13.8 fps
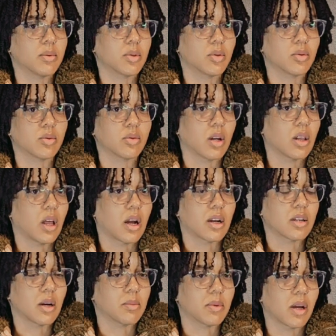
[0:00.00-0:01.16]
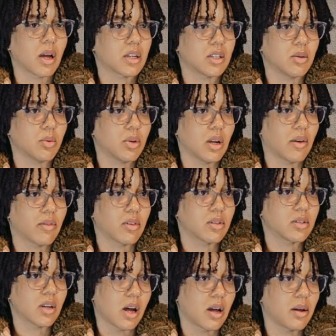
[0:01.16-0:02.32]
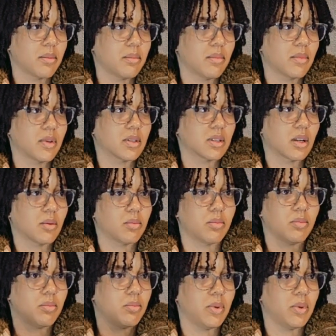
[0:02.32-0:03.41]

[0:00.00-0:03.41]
So a lot of times I actually wouldn't have the time because I'd